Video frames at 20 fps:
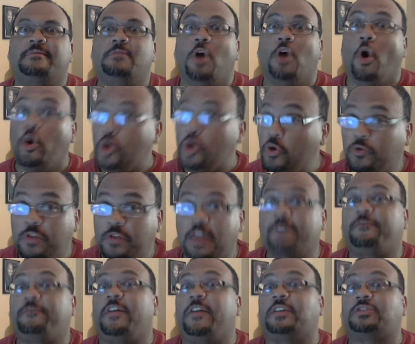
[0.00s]
OU's
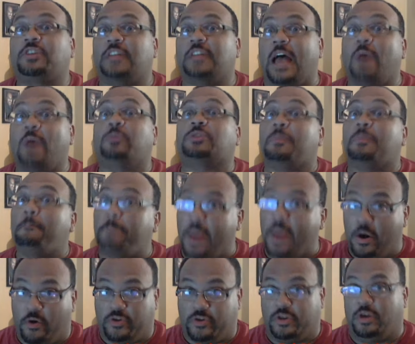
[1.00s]
defense tonight was
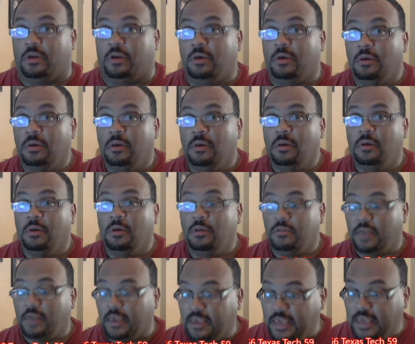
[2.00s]
embarrassing.
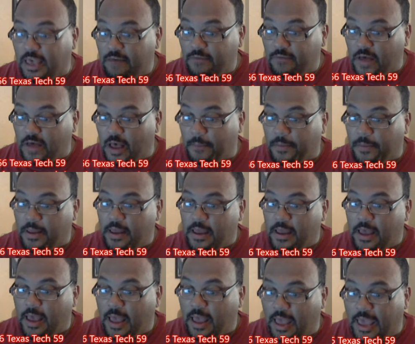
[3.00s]
To give up
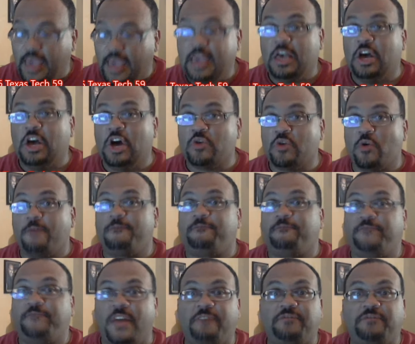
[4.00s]

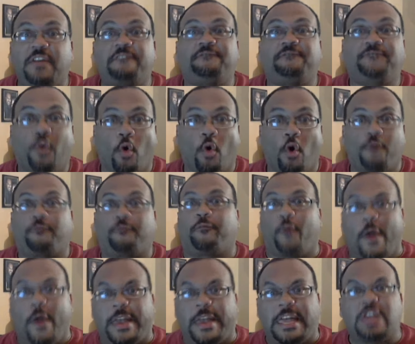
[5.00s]
854
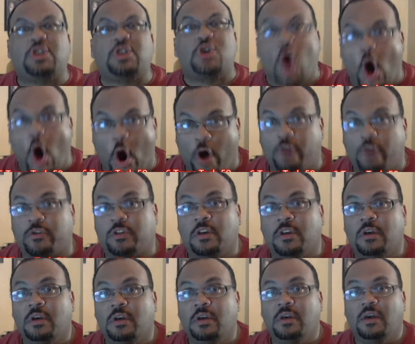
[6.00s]
freaking
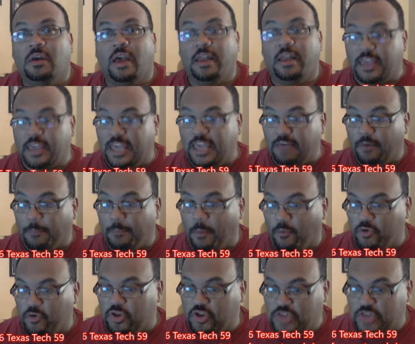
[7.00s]
yards and to give up
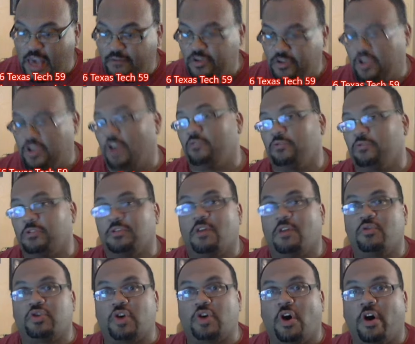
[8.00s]
over 700 of
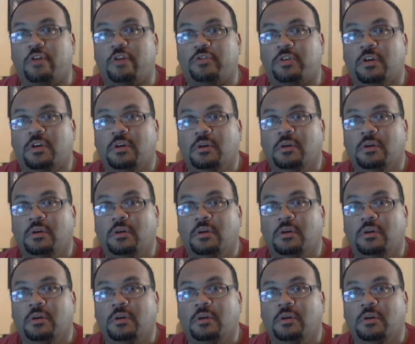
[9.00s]
those yards